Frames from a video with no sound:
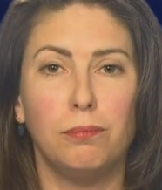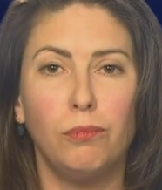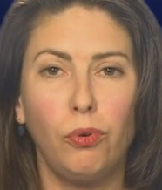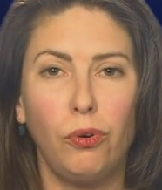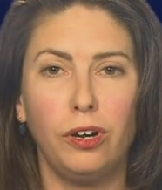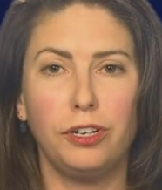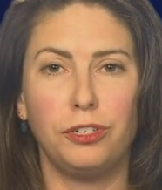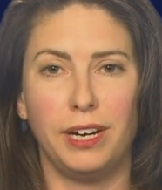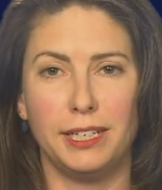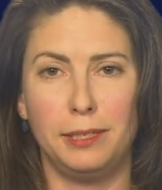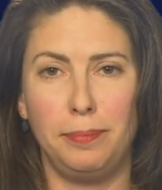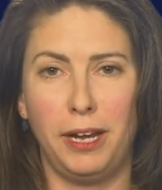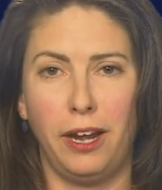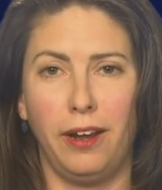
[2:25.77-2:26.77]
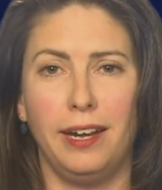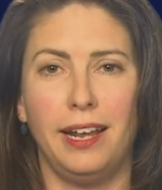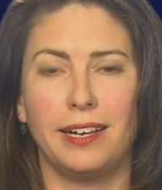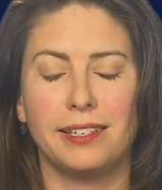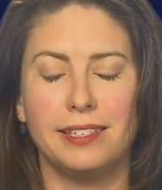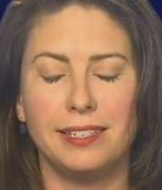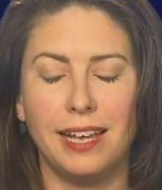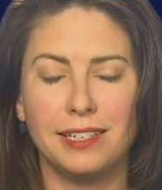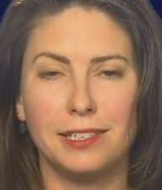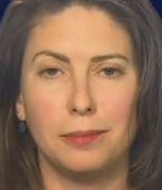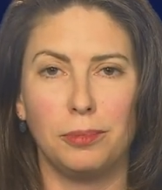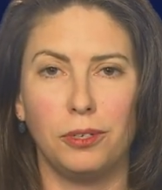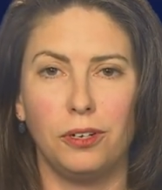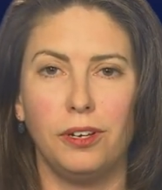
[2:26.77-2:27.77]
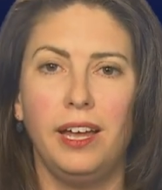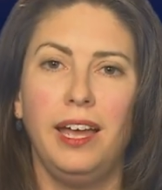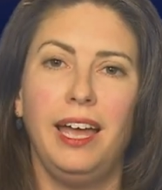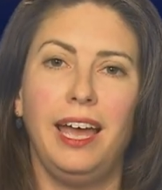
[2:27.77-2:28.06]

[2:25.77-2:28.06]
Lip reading: more transparent, accessible,